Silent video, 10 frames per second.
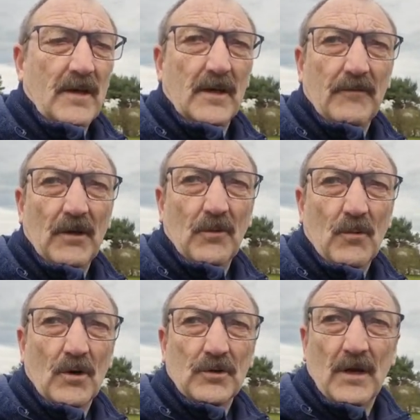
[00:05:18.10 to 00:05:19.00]
I'll have a little
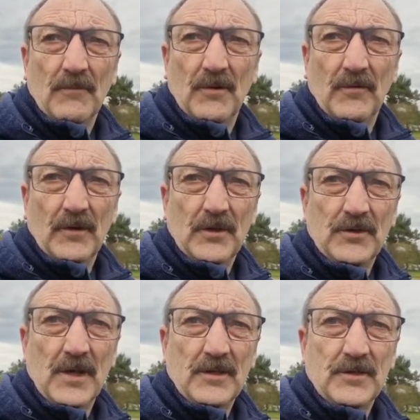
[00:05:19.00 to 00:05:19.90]
walk down to the
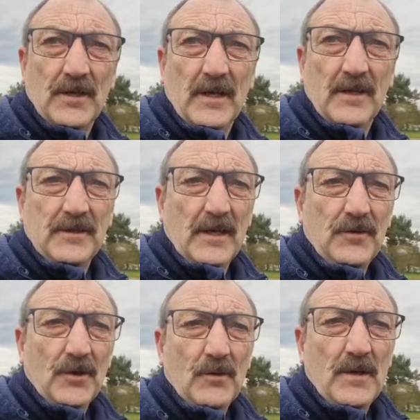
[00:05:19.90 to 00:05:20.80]
village next day
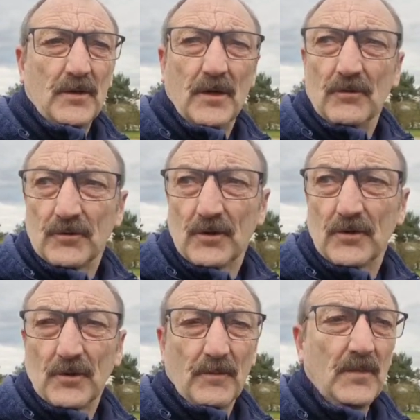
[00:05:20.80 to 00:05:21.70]
or two, and I'll show you
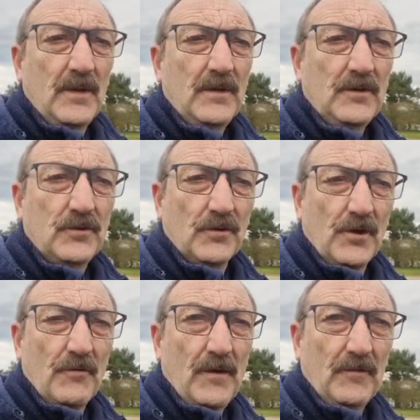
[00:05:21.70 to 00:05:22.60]

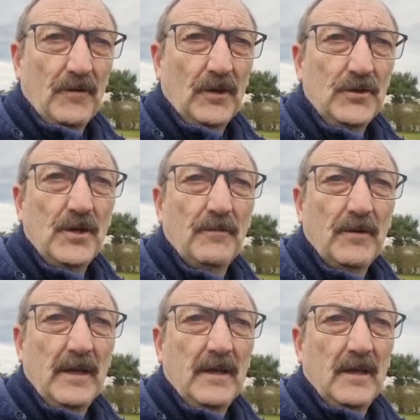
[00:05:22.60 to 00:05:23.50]
around the village
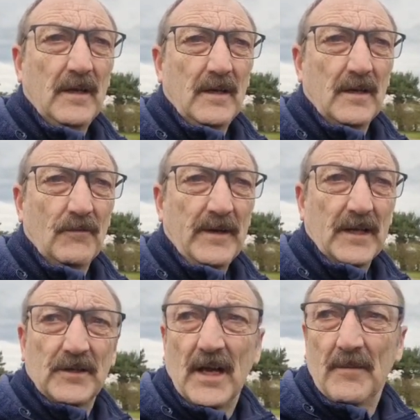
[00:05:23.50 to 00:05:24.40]
if we
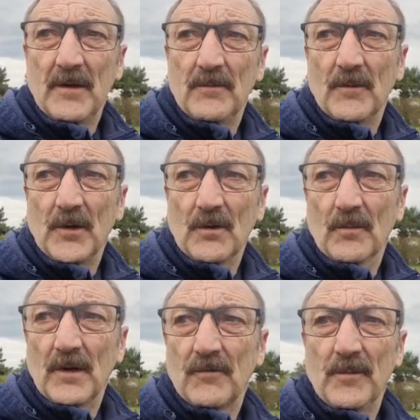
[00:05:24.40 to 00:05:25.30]
get time when we
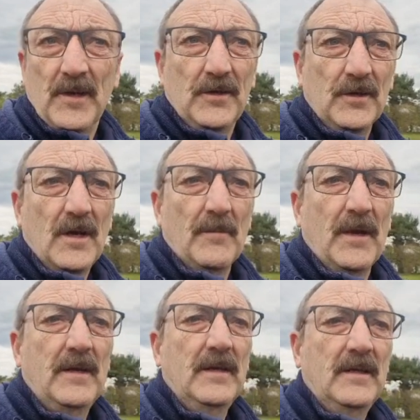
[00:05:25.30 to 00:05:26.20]
come back from Eden Camp.
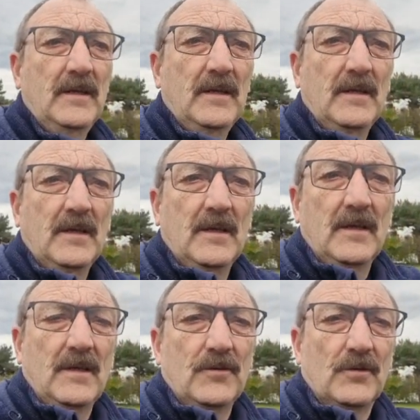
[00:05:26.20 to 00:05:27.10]

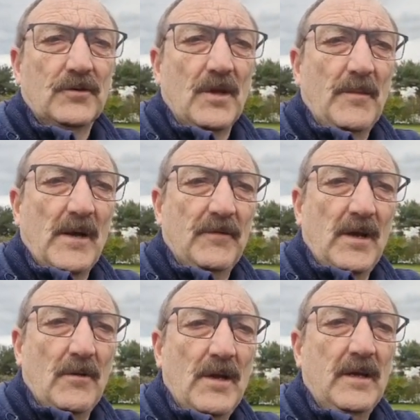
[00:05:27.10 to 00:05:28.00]
So I'll say bye for
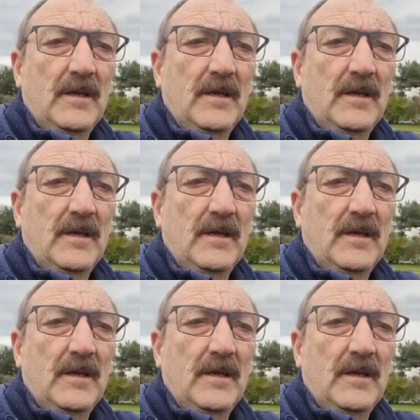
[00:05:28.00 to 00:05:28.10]
now.